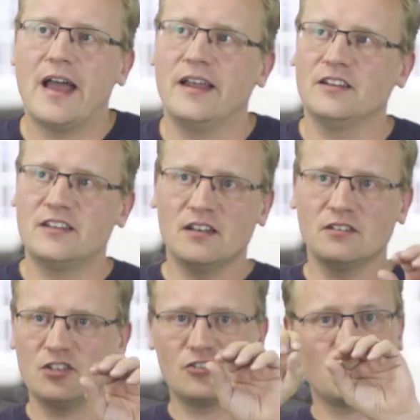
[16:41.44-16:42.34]
and it
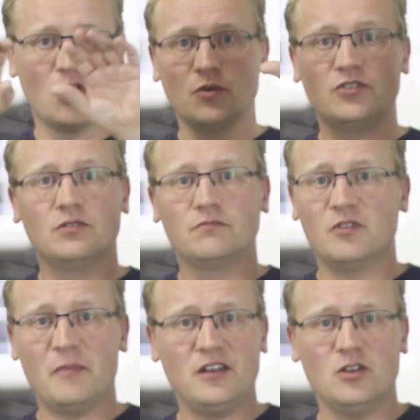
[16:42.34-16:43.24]
then just shows you
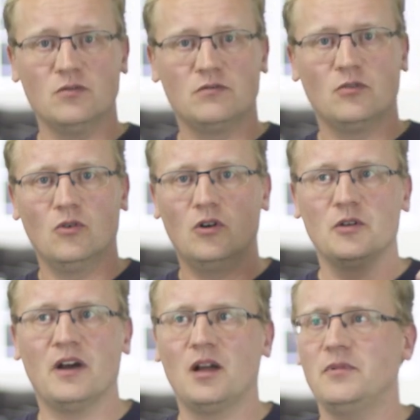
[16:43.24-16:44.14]
the menu, or
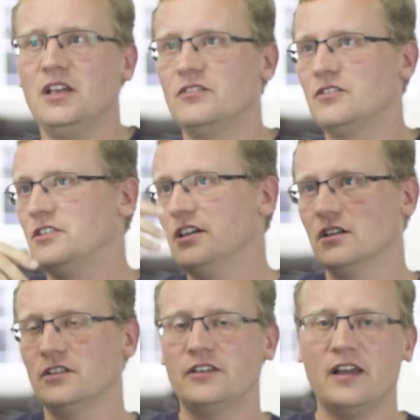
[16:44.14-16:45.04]
it might be the
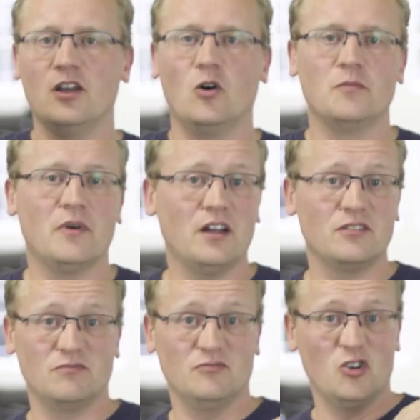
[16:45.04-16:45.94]
deal of the day, or it
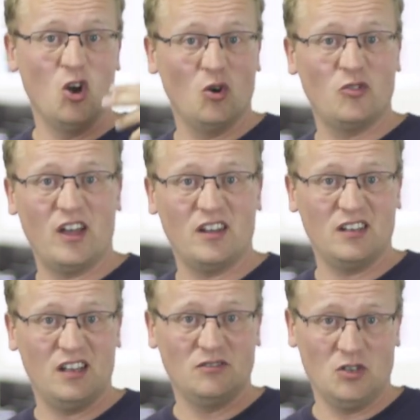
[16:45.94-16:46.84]
might know that,
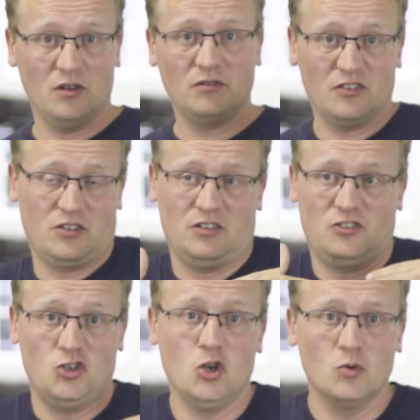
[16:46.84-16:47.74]
you know, because
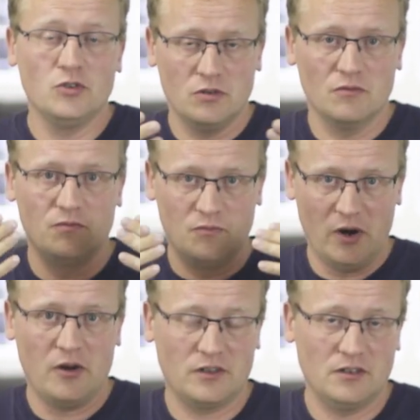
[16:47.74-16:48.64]
it's you, you're
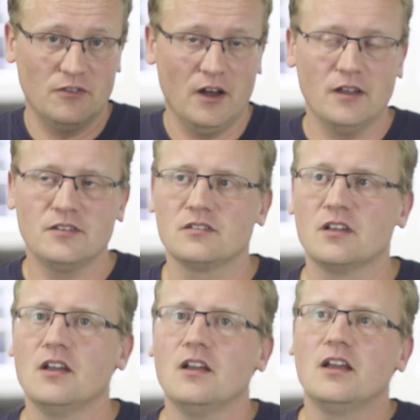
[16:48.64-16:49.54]
wearing the device,
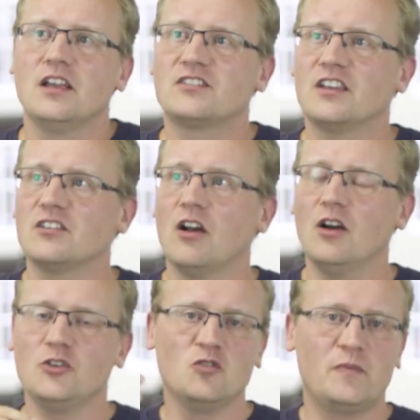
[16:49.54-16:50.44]
it says,
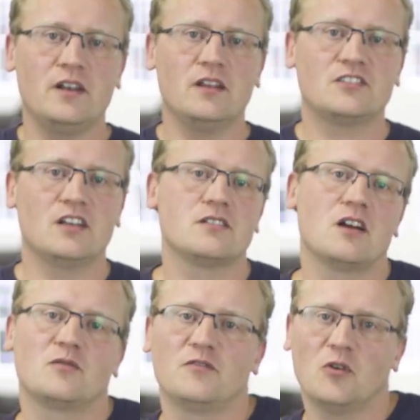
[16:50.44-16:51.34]
oh, you've been here 10
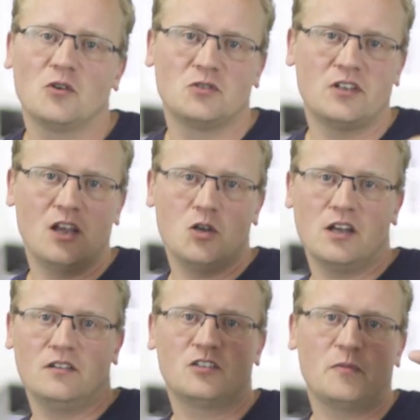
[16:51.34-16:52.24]
times before, today you
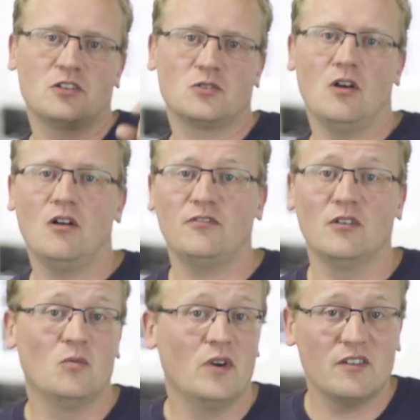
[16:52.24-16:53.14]
get this special
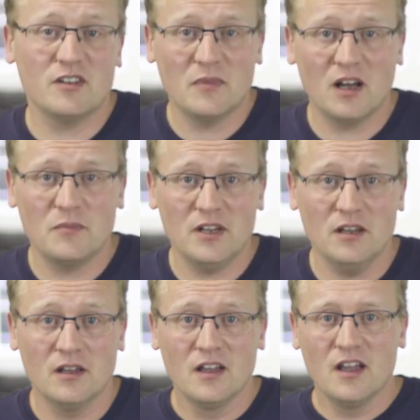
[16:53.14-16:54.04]
offer, whatever it might
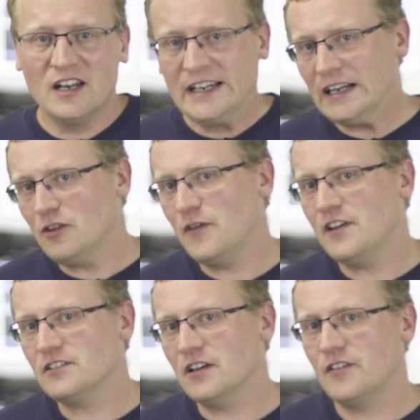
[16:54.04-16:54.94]
be. Little
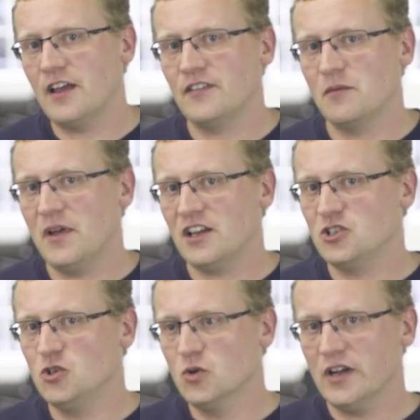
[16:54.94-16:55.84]
things like that that
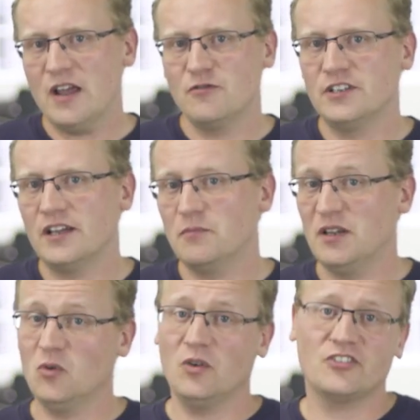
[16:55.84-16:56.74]
makes your everyday a
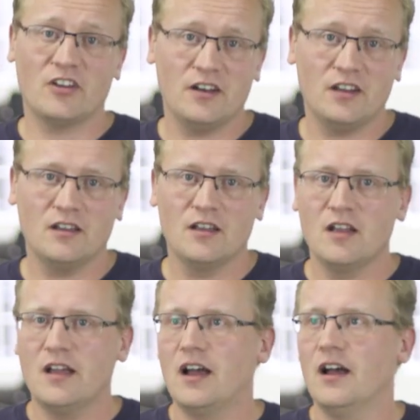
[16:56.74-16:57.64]
bit more exciting
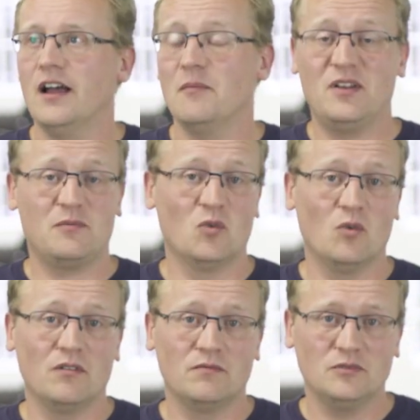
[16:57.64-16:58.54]
uh, a bit
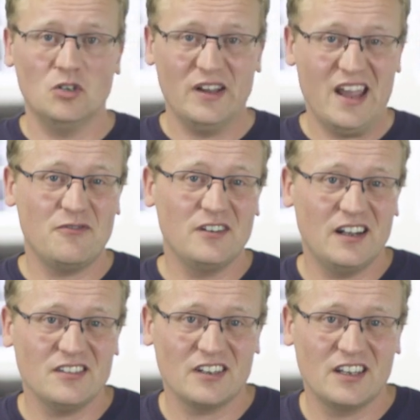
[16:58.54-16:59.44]
more you know,
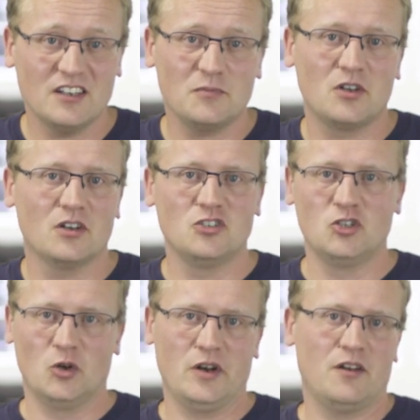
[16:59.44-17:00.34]
effortless, I guess, because you
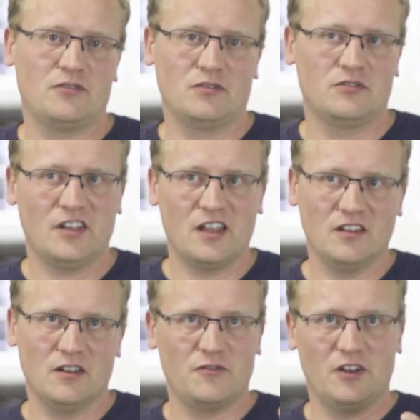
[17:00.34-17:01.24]
don't have to stand
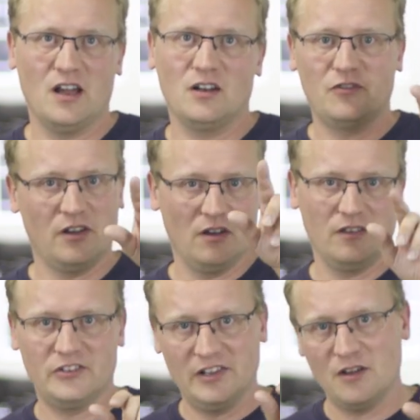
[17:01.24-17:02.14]
there and figure out if they got
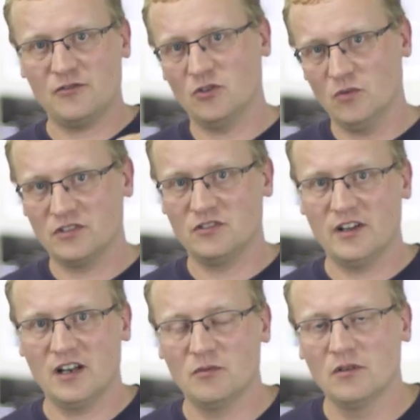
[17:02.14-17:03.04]
this left or what's
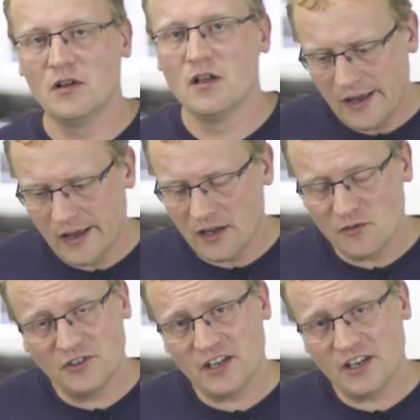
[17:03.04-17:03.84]
available. Uh, if we